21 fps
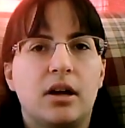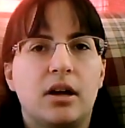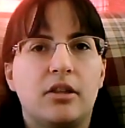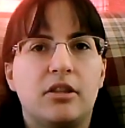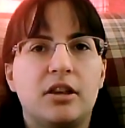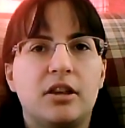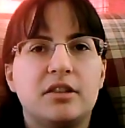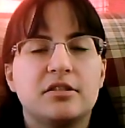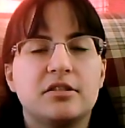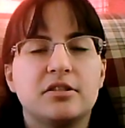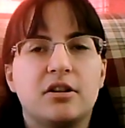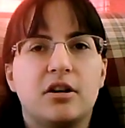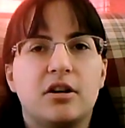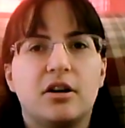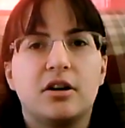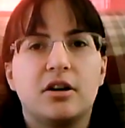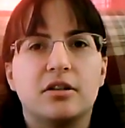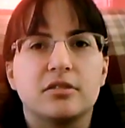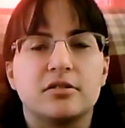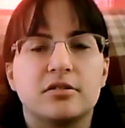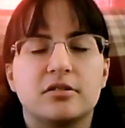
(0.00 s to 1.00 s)
These
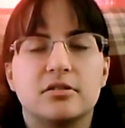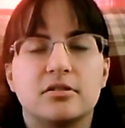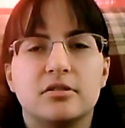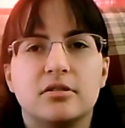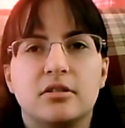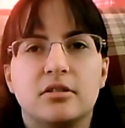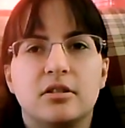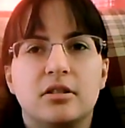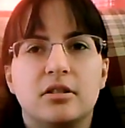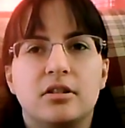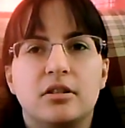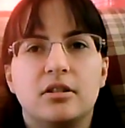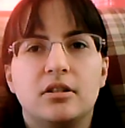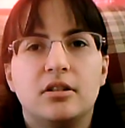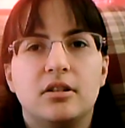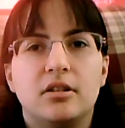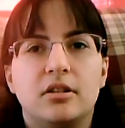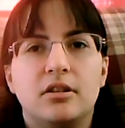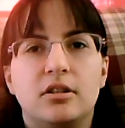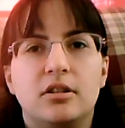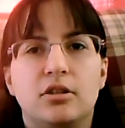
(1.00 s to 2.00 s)
songs
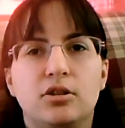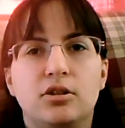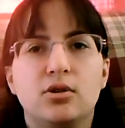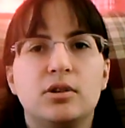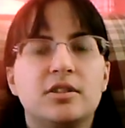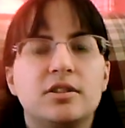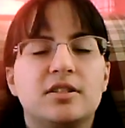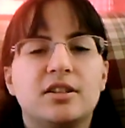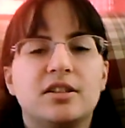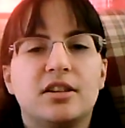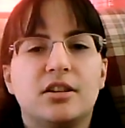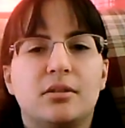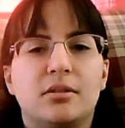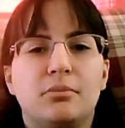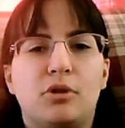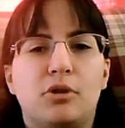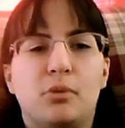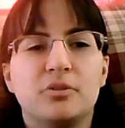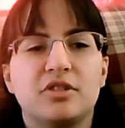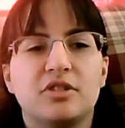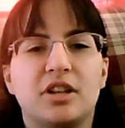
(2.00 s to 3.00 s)
you could sing them
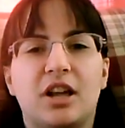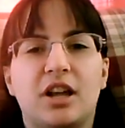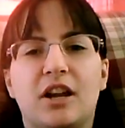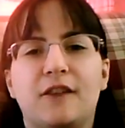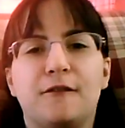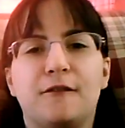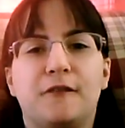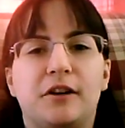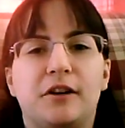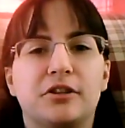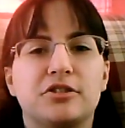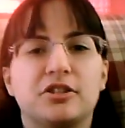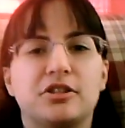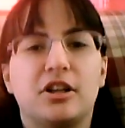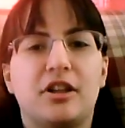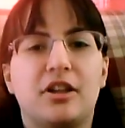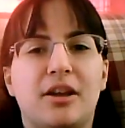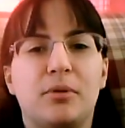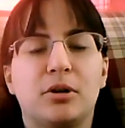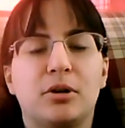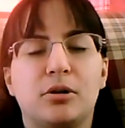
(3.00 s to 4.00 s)
almost at any function
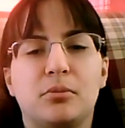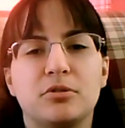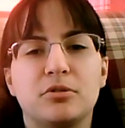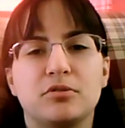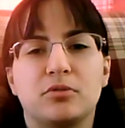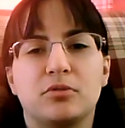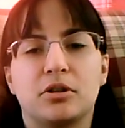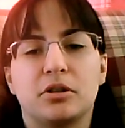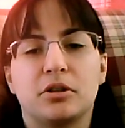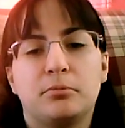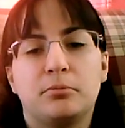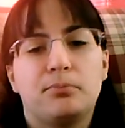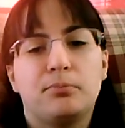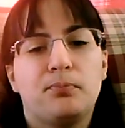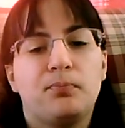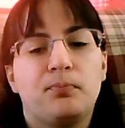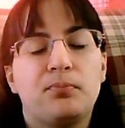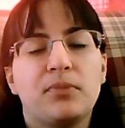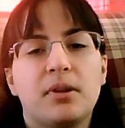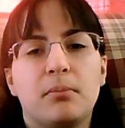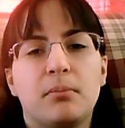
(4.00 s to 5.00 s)
and they would almost work
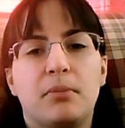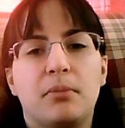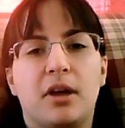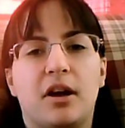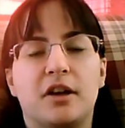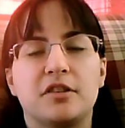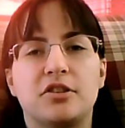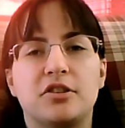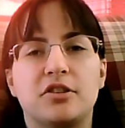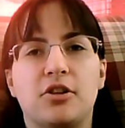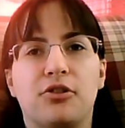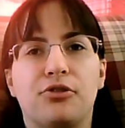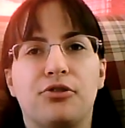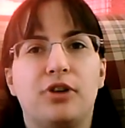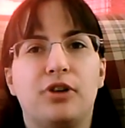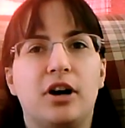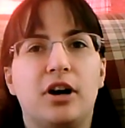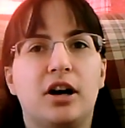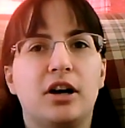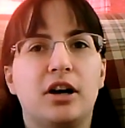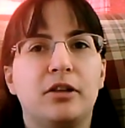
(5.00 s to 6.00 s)
because they're
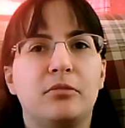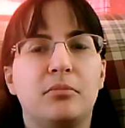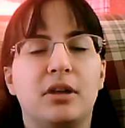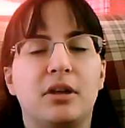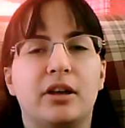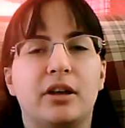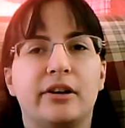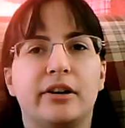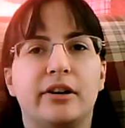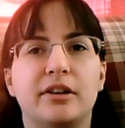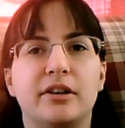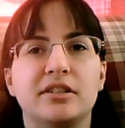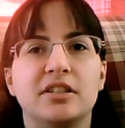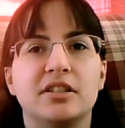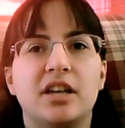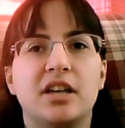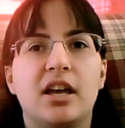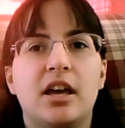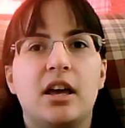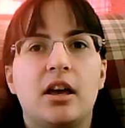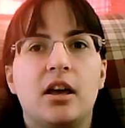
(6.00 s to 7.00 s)
fun because
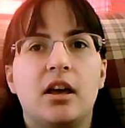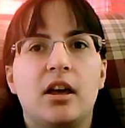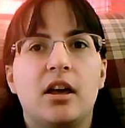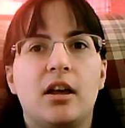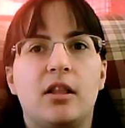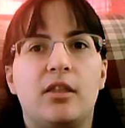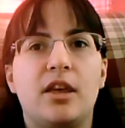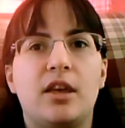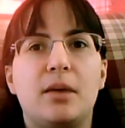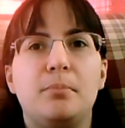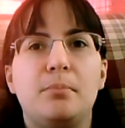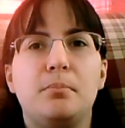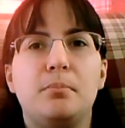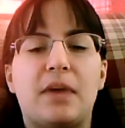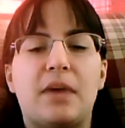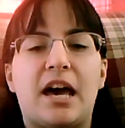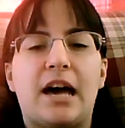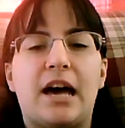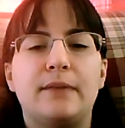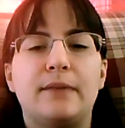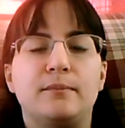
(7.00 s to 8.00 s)
they
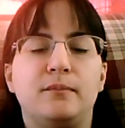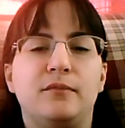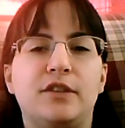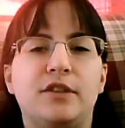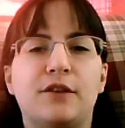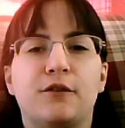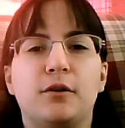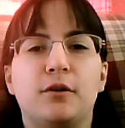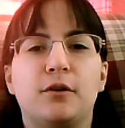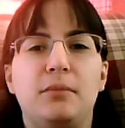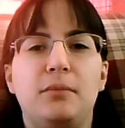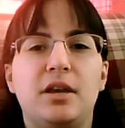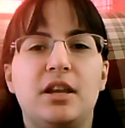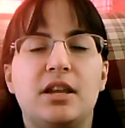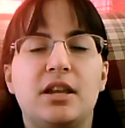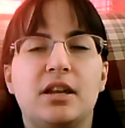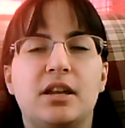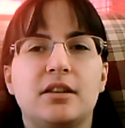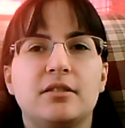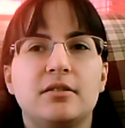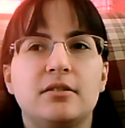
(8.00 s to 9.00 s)
have different
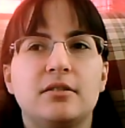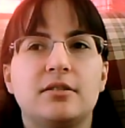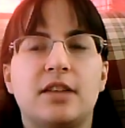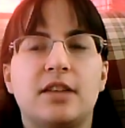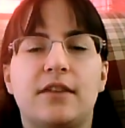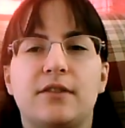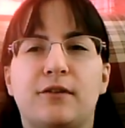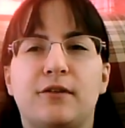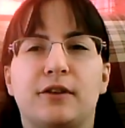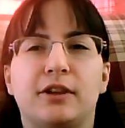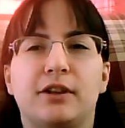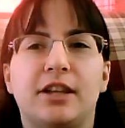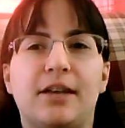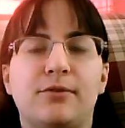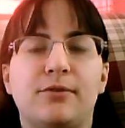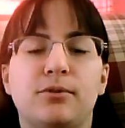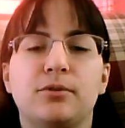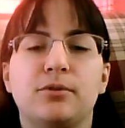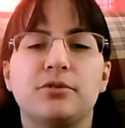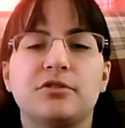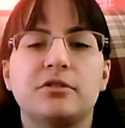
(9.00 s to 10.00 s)
meanings they have different
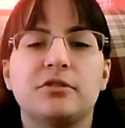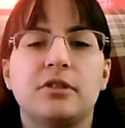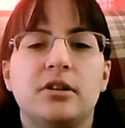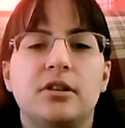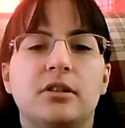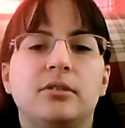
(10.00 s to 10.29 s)
levels